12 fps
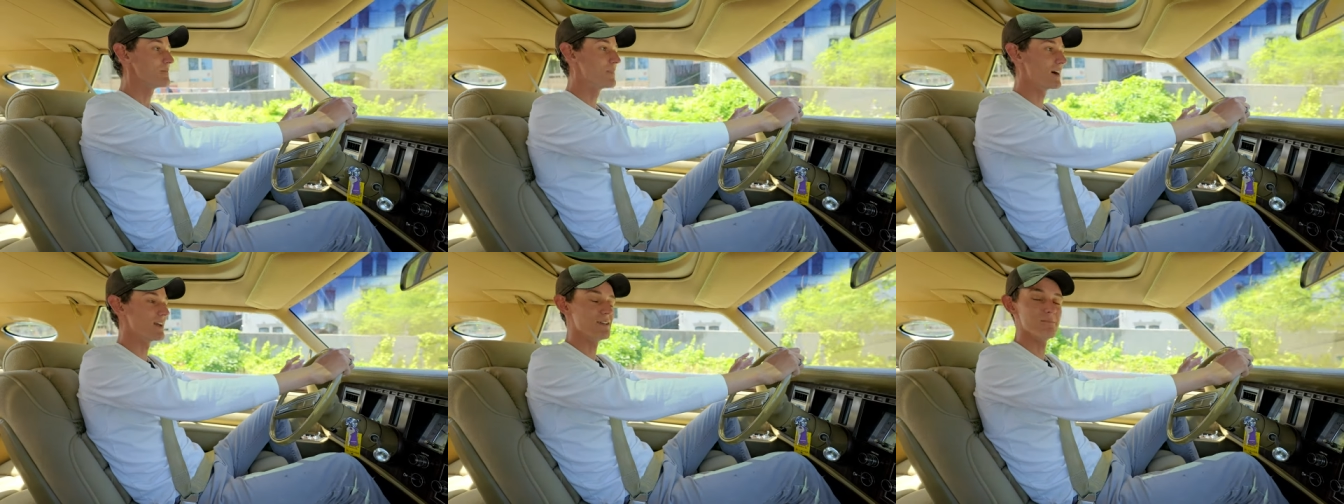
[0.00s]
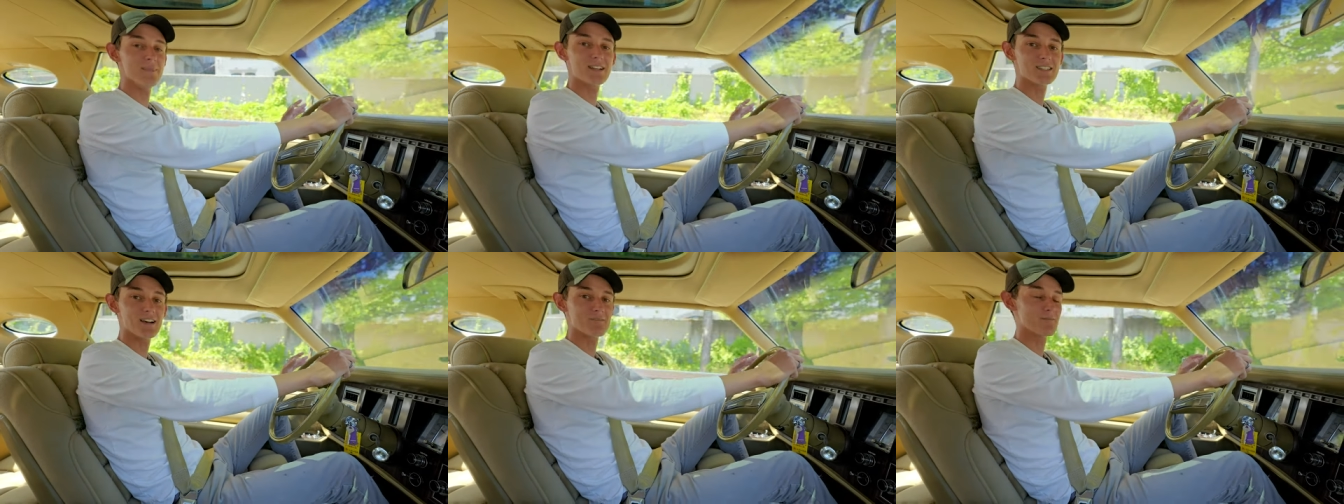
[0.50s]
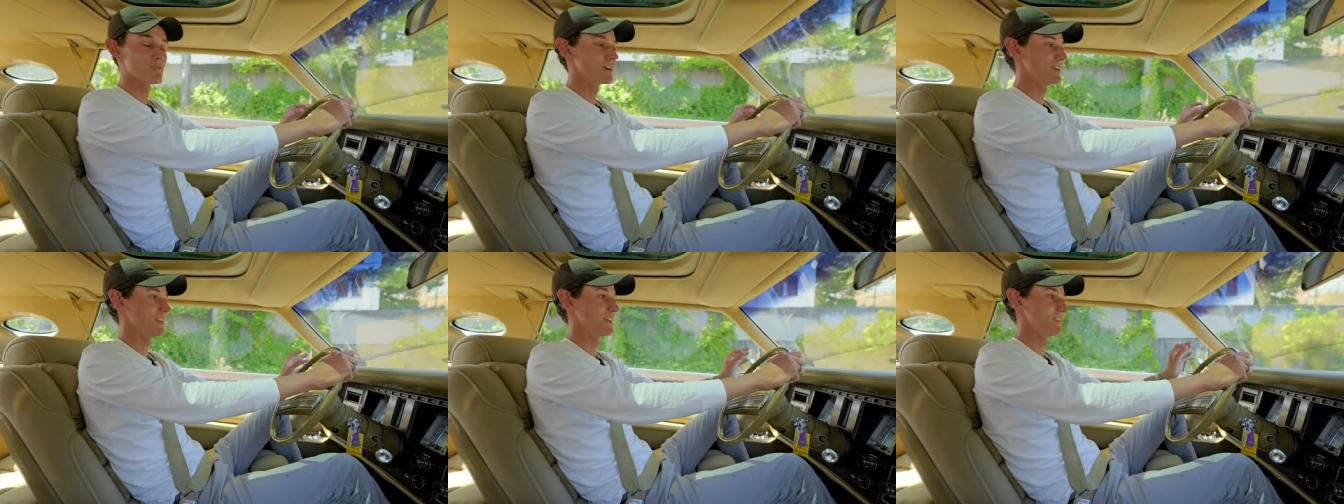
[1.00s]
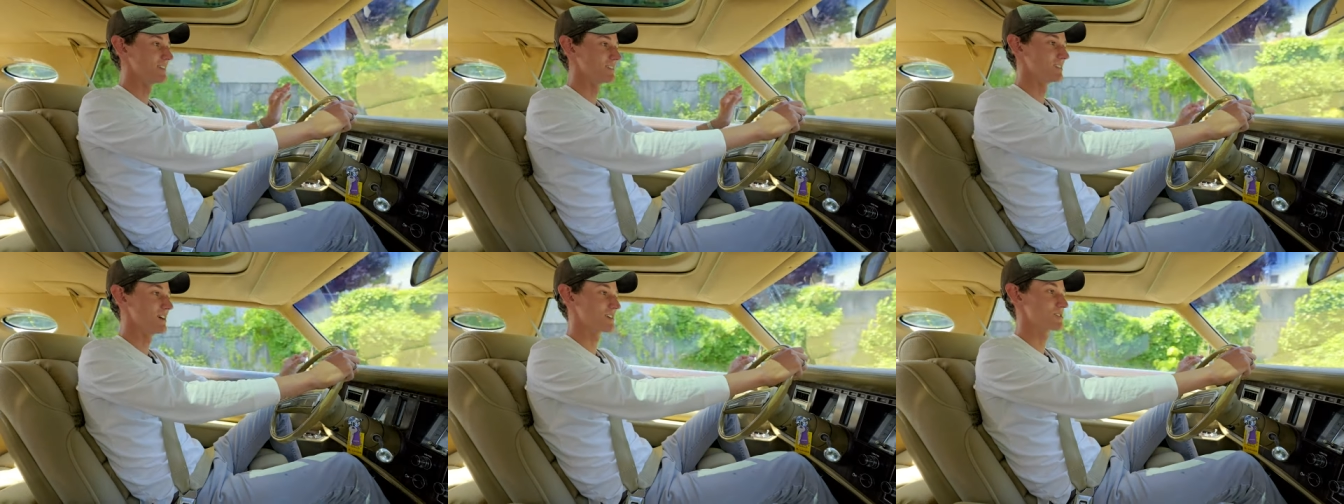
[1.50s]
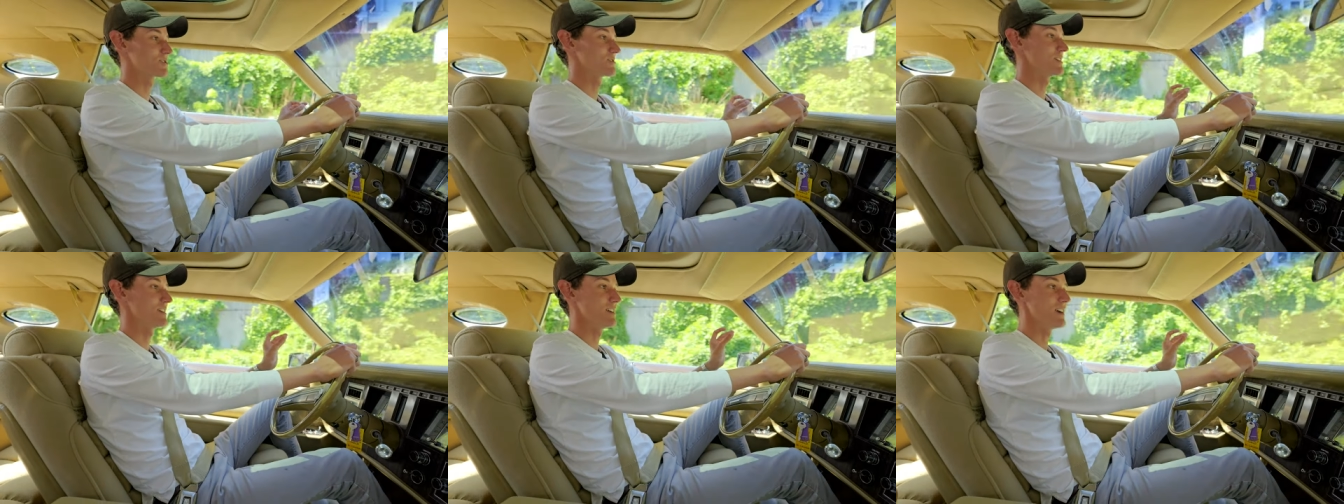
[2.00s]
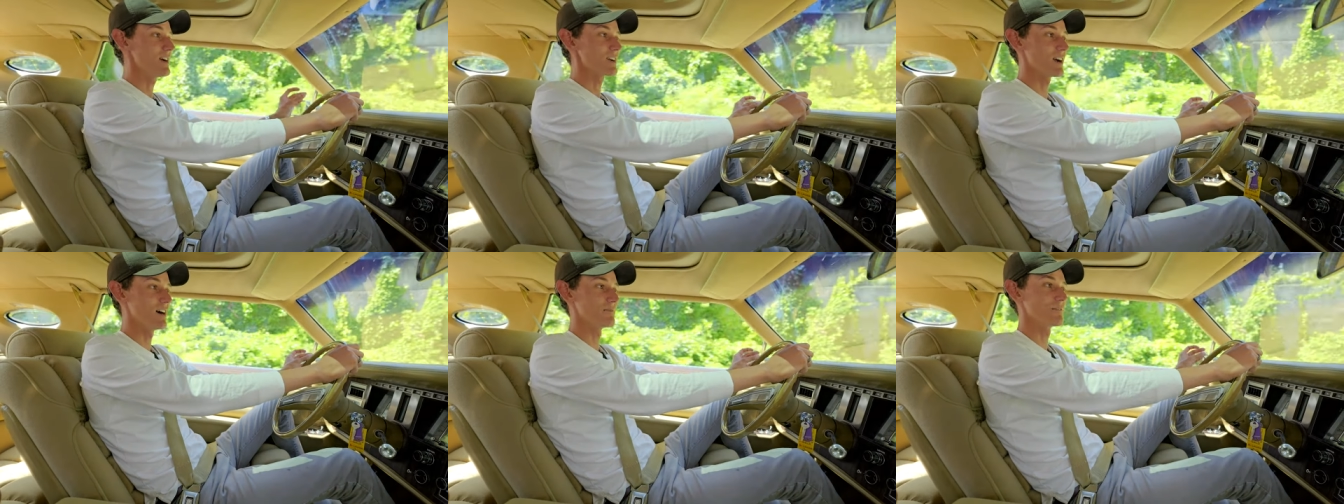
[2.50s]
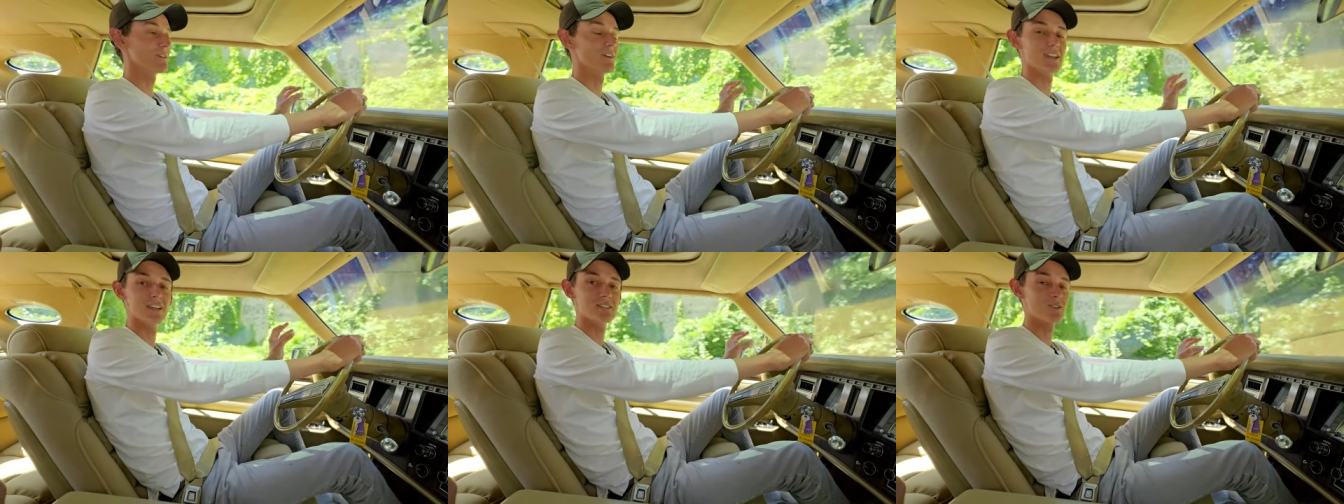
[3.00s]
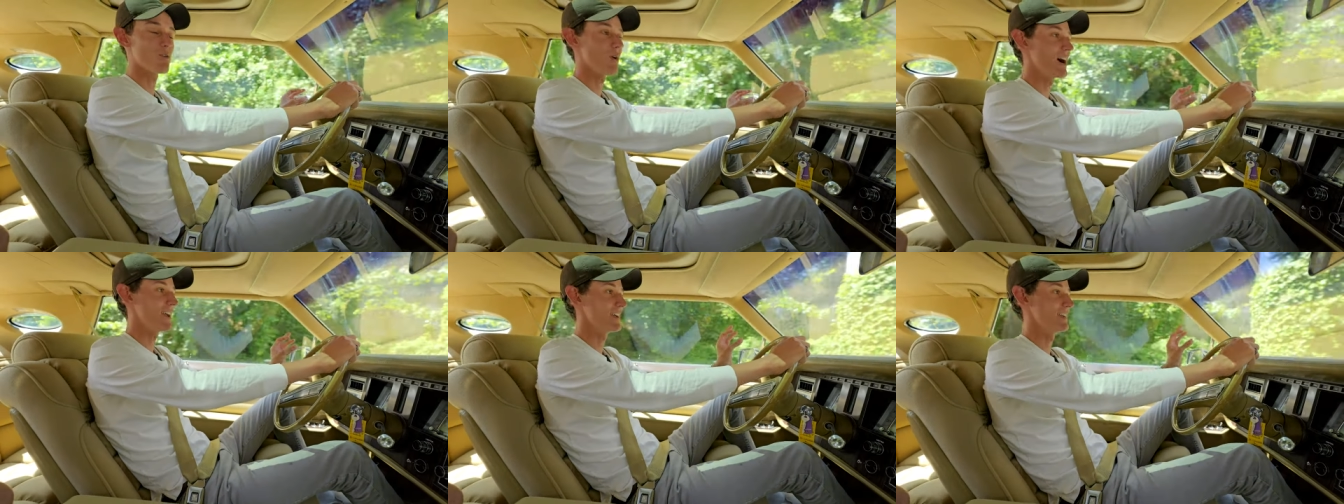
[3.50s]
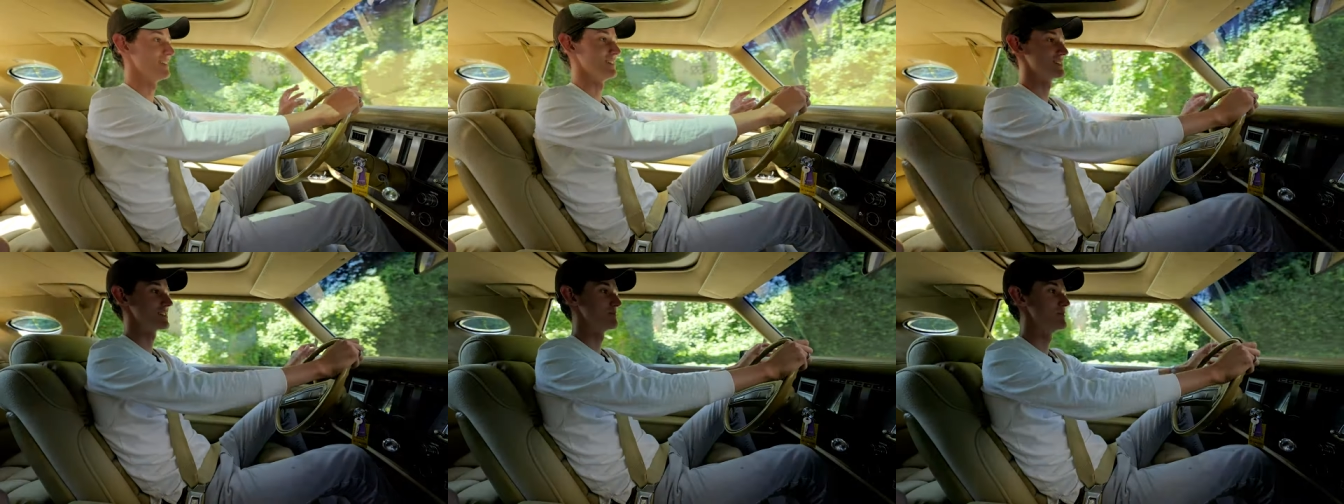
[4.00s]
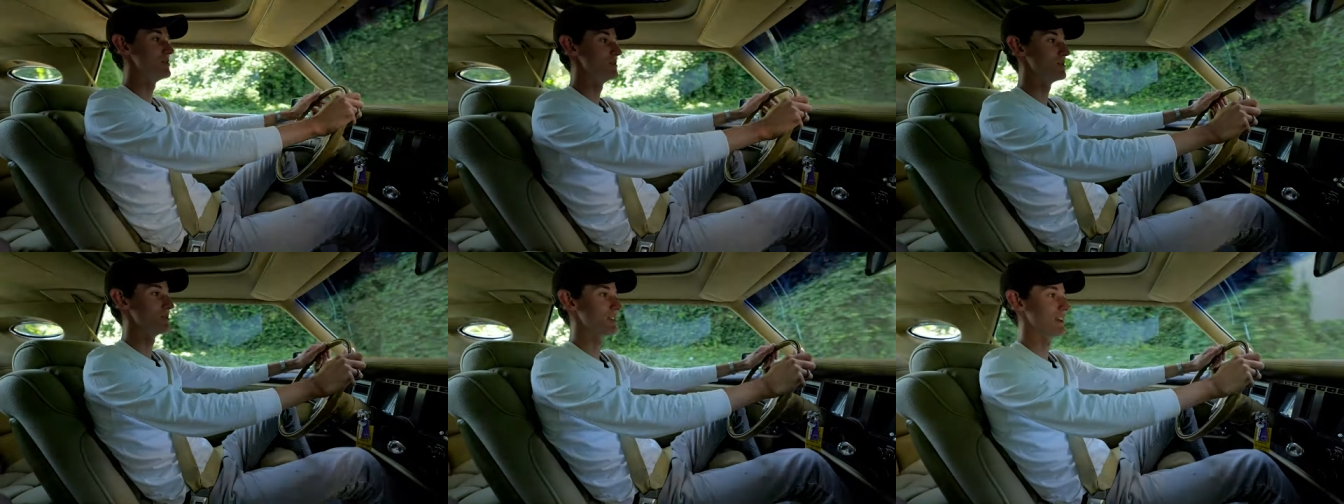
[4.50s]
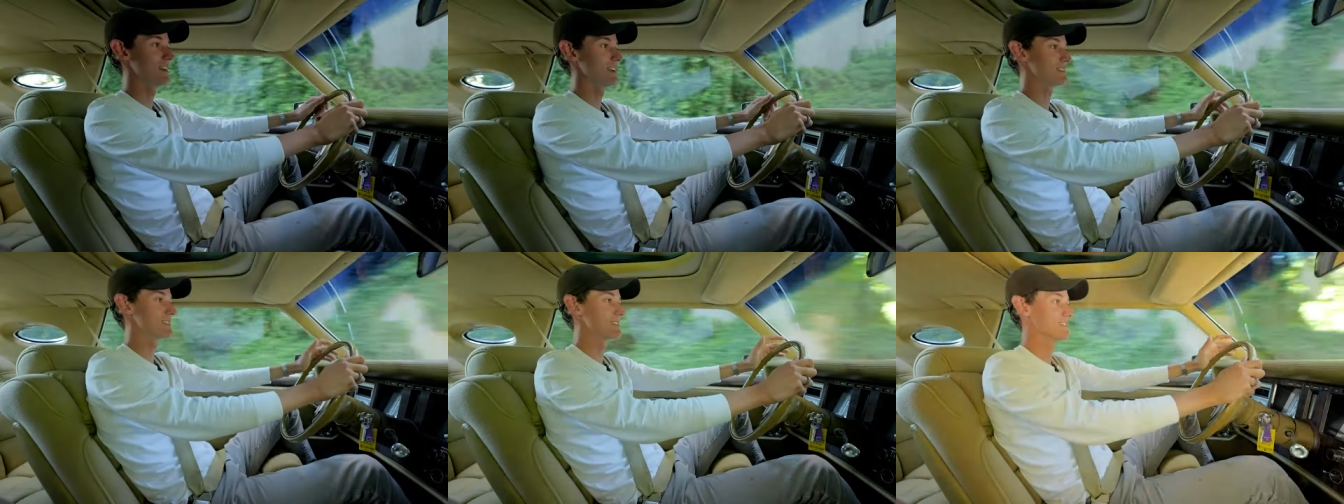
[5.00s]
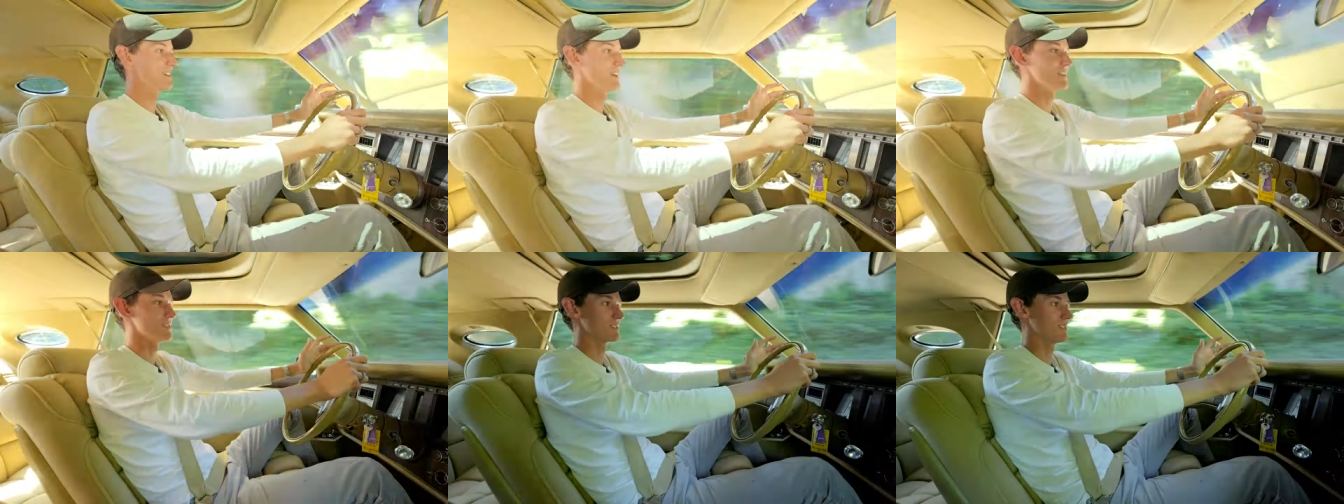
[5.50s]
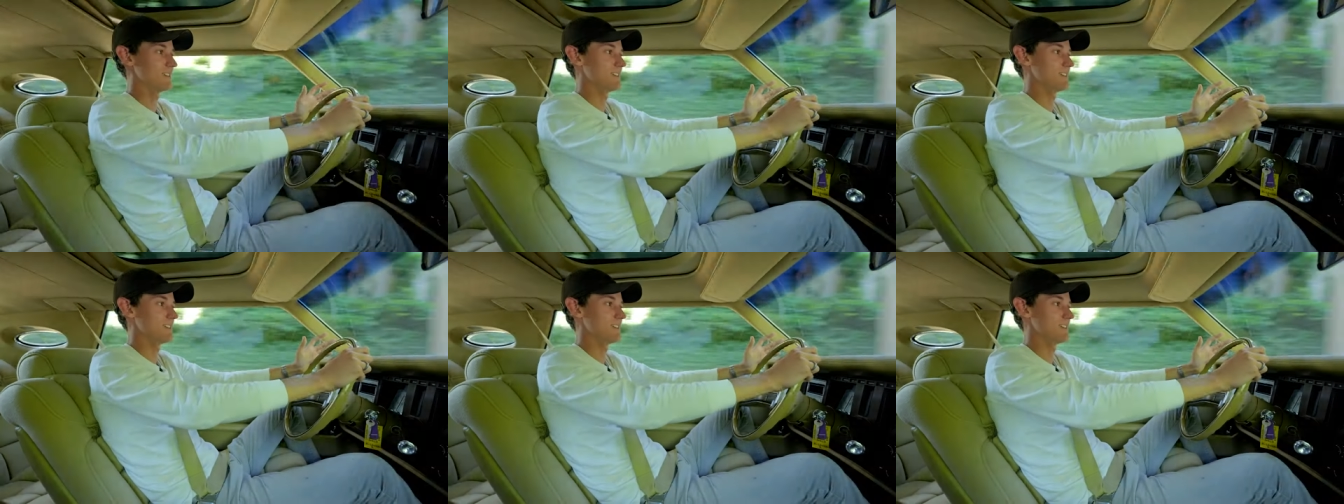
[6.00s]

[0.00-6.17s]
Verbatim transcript: but it makes up for it in luxury, comfort, it's quiet, it's smooth, and it's, it's